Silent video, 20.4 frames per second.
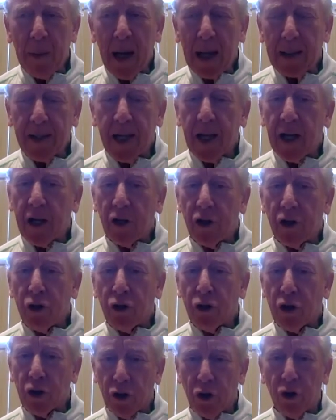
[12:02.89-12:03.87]
Back then,
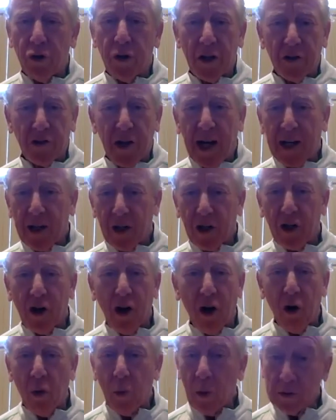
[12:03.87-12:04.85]
you could do this. I could
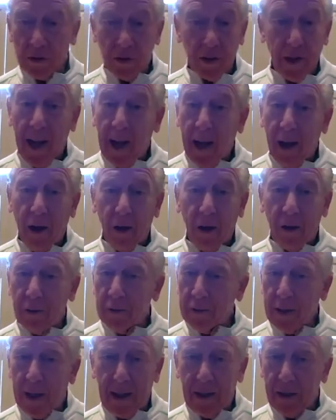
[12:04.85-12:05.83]
call Wesley. Now,
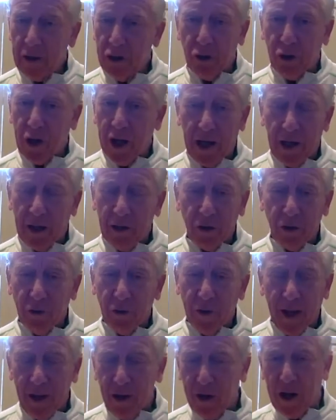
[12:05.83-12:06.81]
you can't do
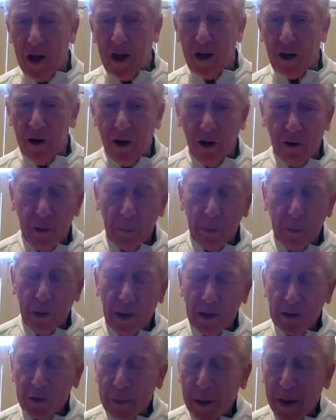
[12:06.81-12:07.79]
that. You can't call a
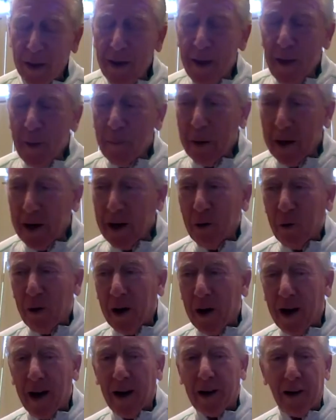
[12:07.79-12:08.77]
prospect. But
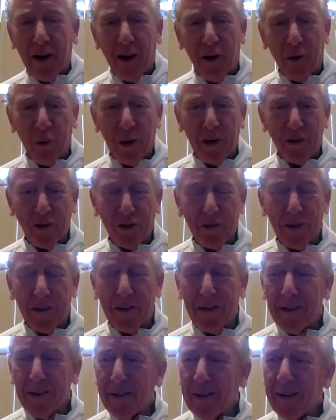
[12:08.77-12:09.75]
anyway, I called
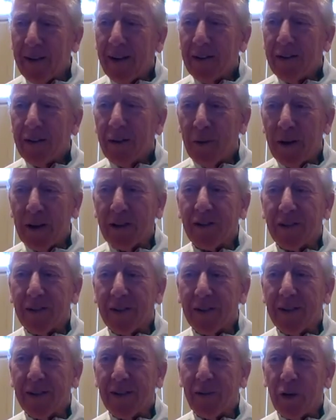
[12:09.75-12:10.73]
Wesley. I said,
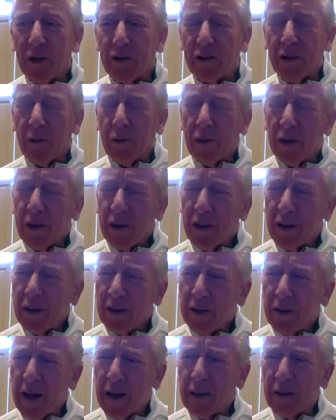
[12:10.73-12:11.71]
Wesley, what's up?
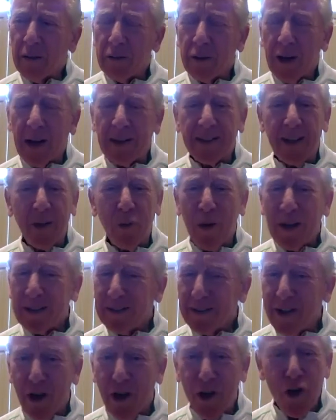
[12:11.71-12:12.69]
Well, I don't know. I said,
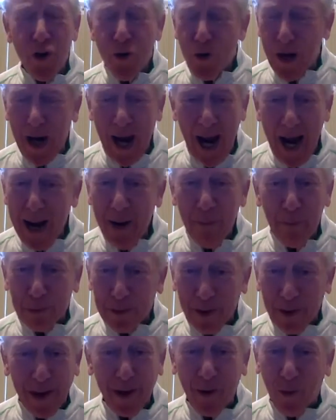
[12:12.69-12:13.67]
Wesley, you can't
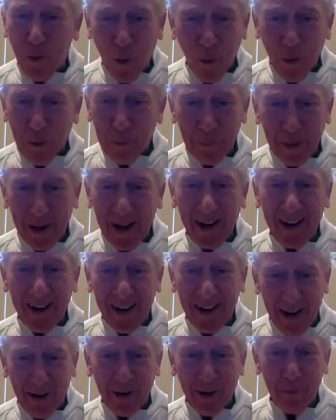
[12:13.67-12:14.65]
play quarterback
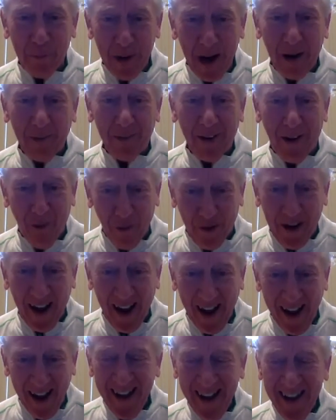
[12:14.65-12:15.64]
at Alabama,
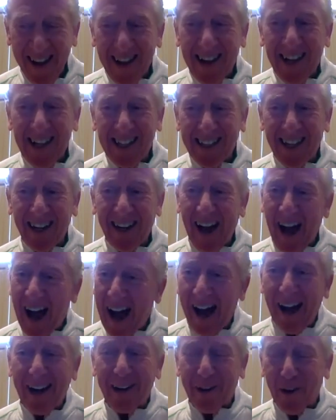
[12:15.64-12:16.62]
okay? He said,
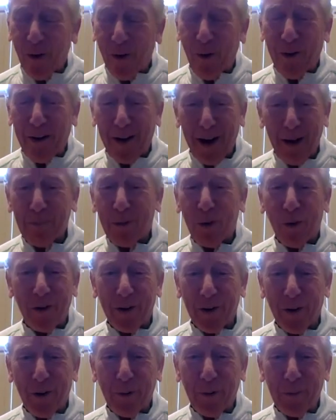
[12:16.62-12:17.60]
I know it. I'm
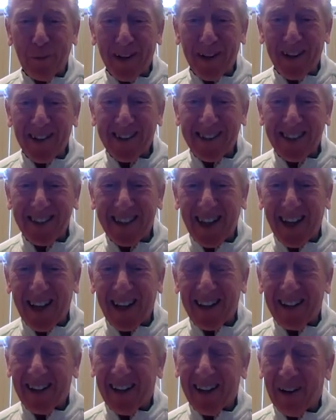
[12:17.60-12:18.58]
going to Ole Miss.
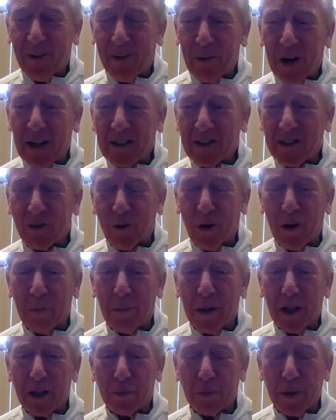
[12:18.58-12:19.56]
And Wesley's one of
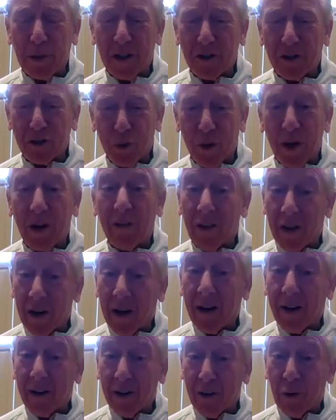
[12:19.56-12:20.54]
the best players we ever had
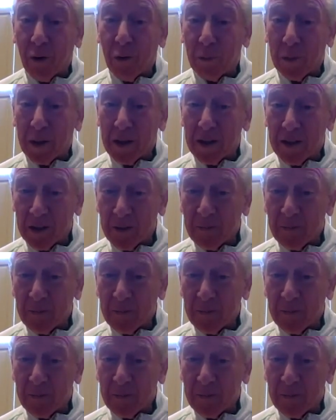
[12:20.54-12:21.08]
at Ole Miss.